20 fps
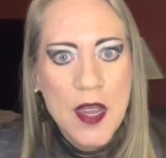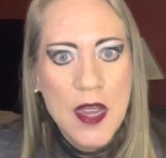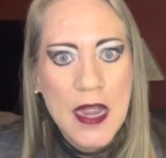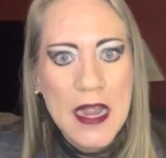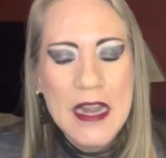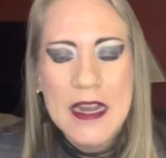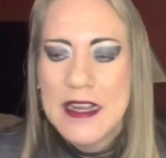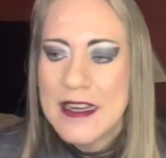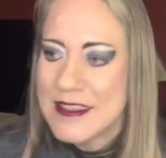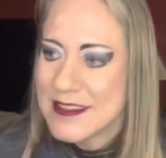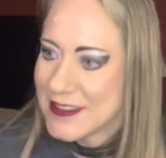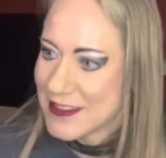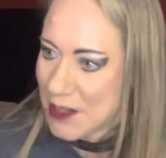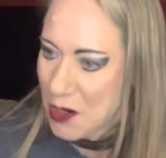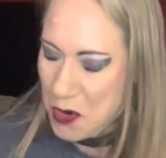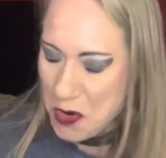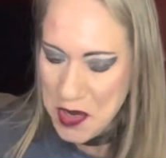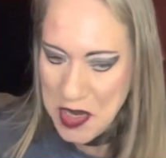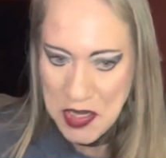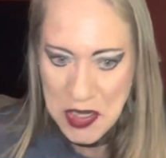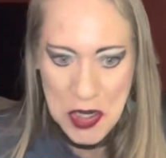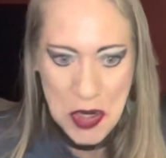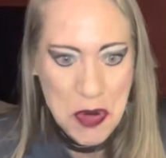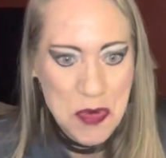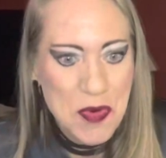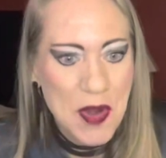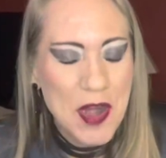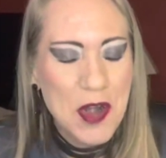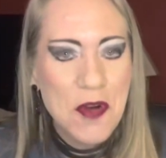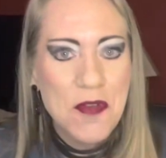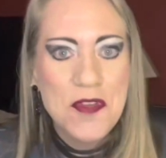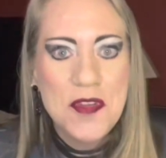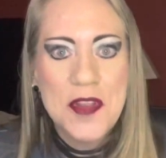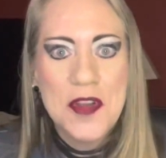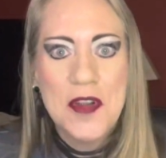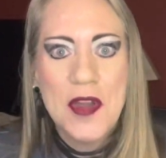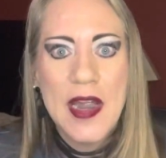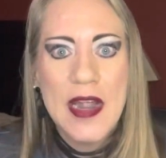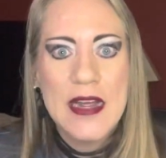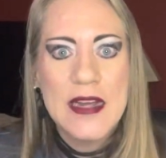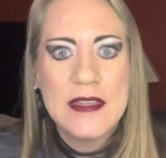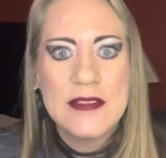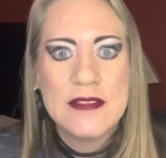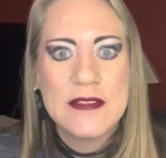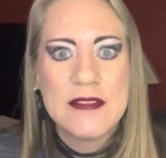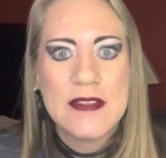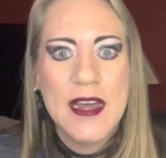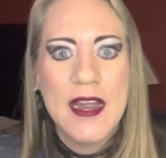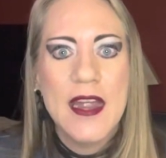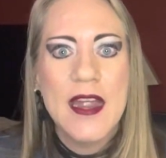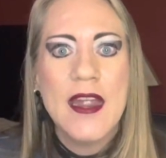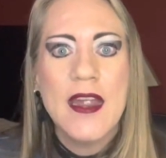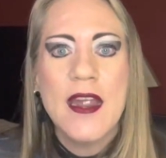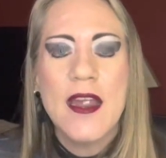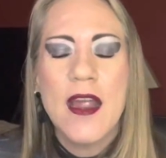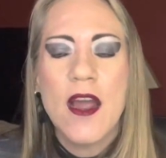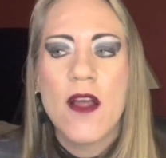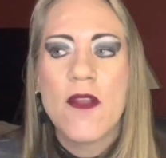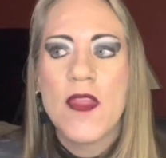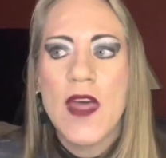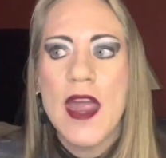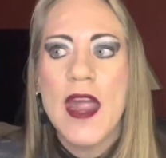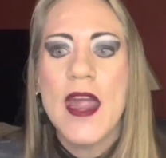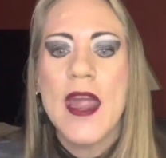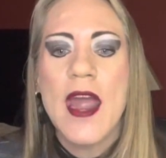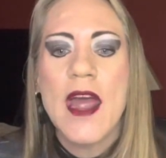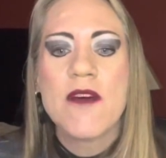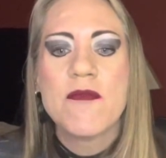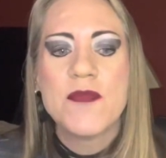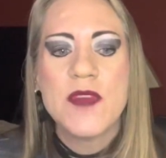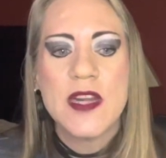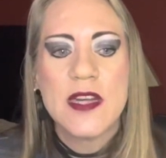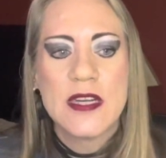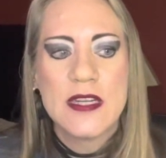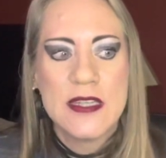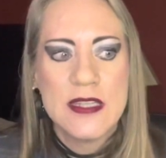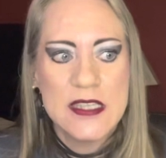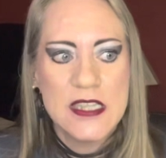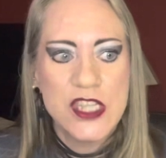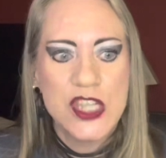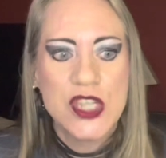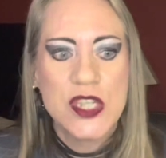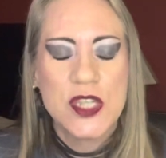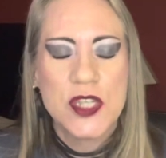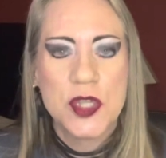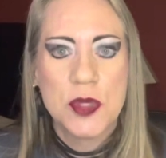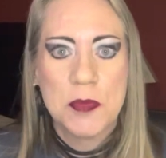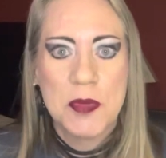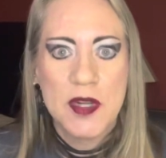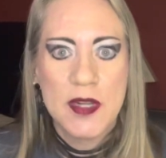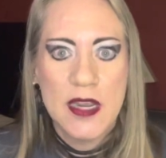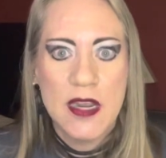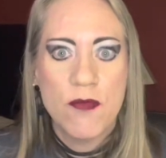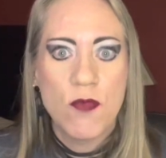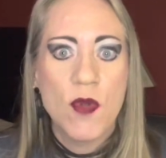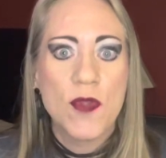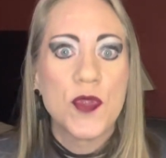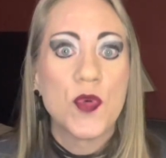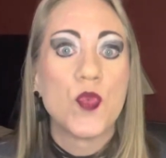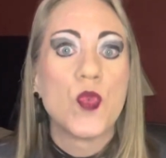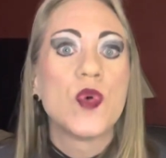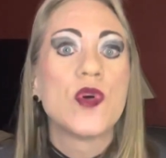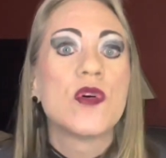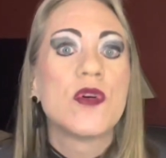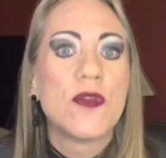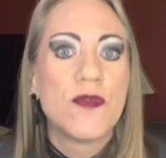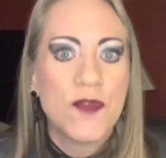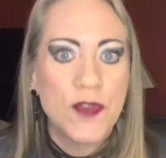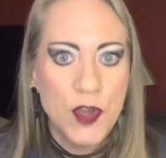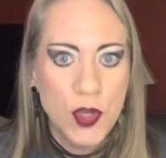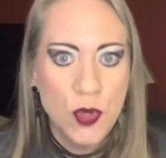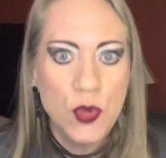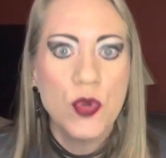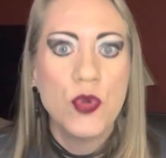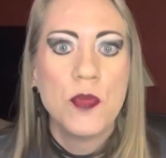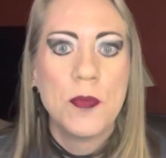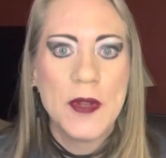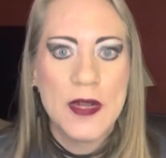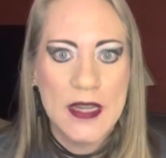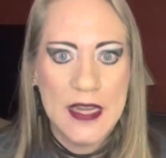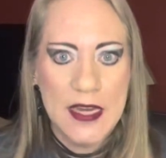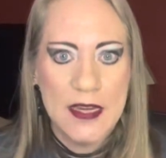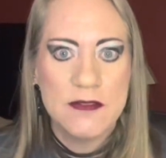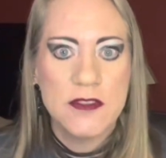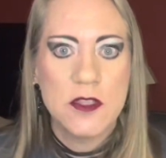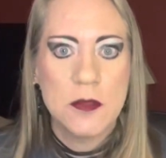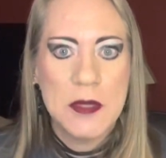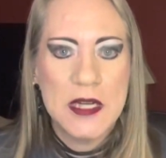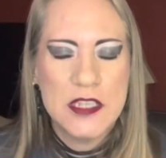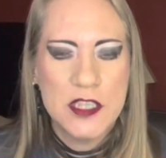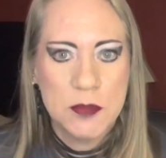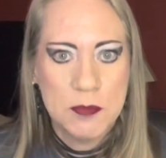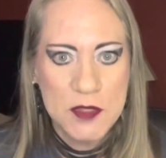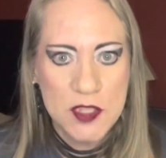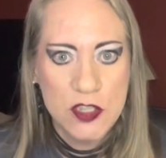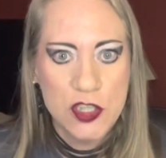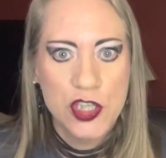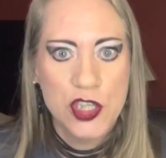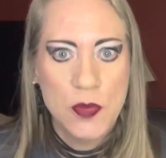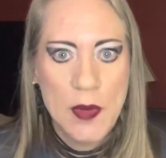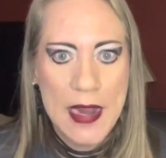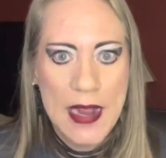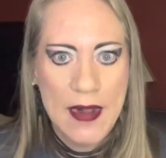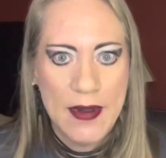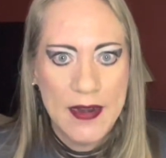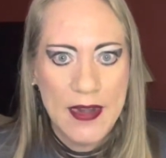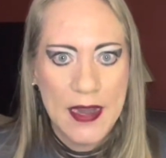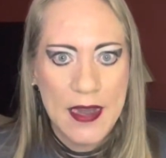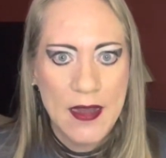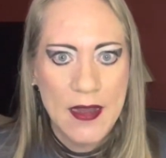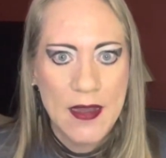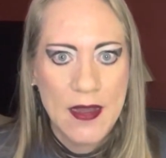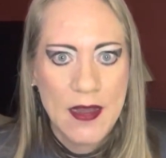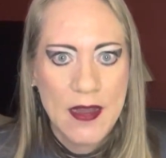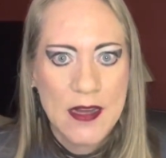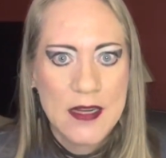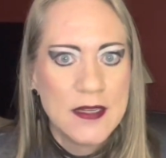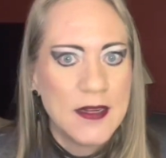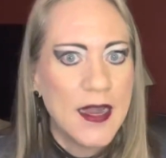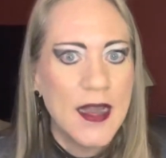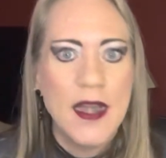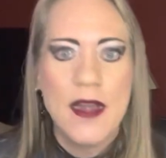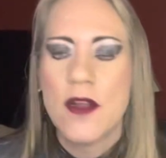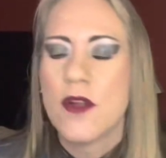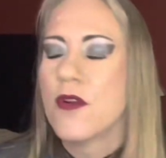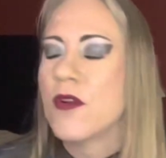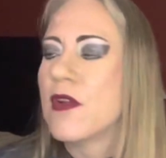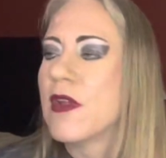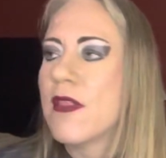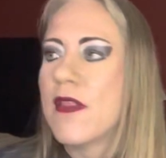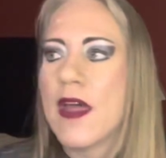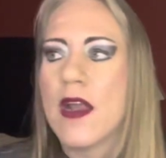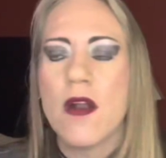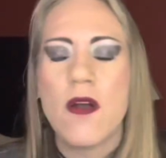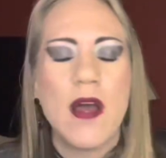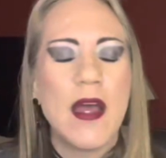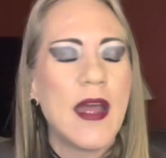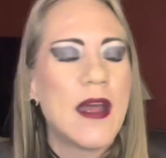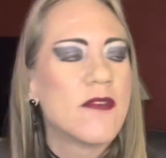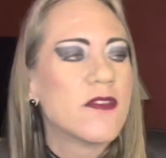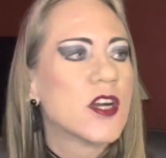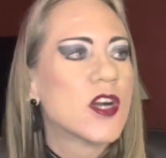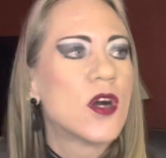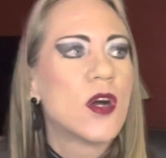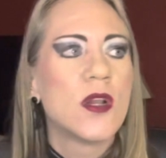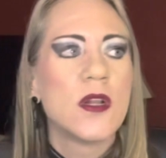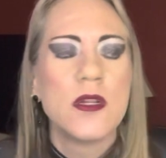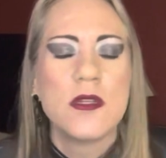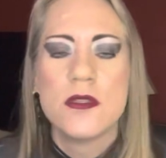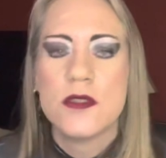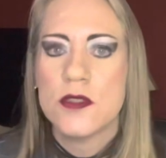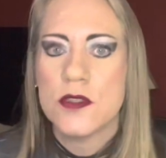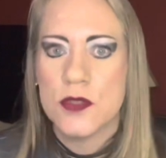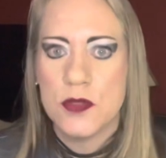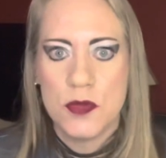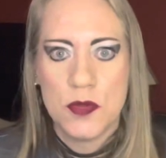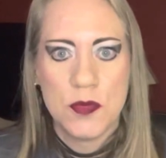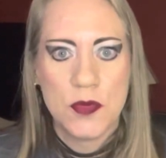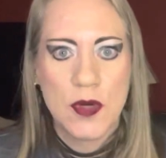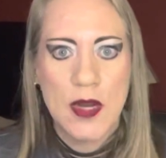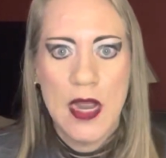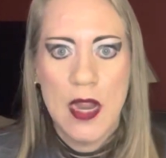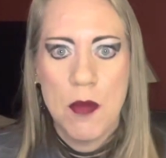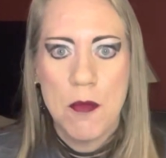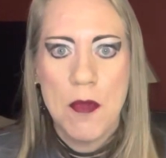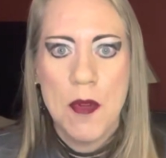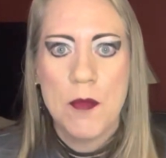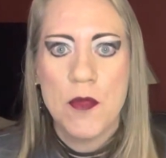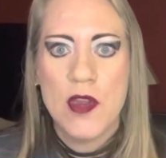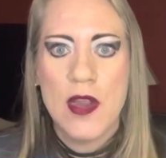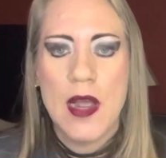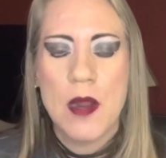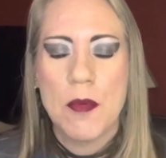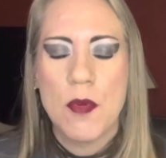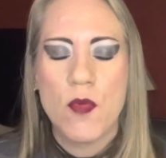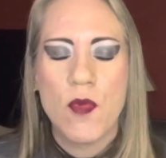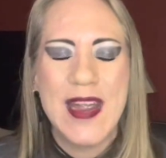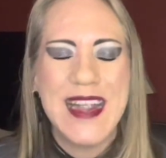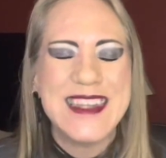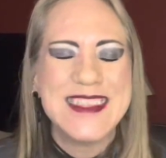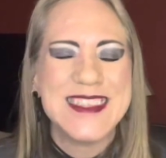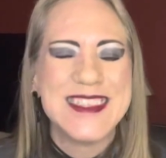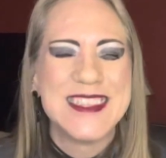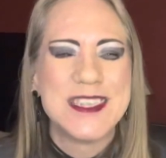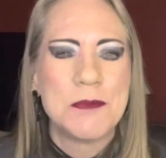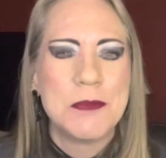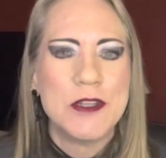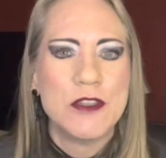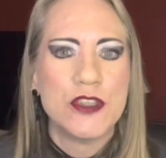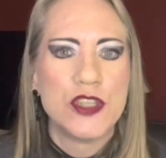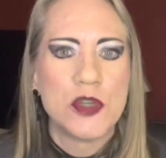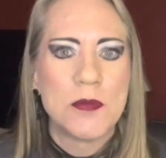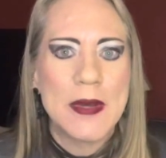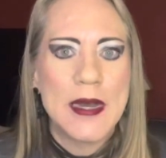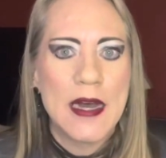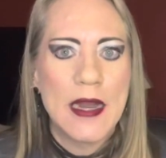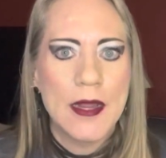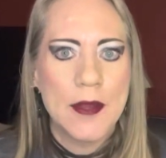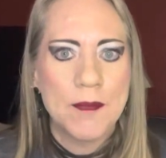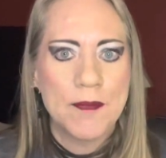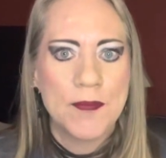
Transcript: It is going to go right over their head. They they have been conditioned to believe what the worldview believes about spirituality. They don't they don't have a clue. Okay, remember you got to be raised a spiritual body,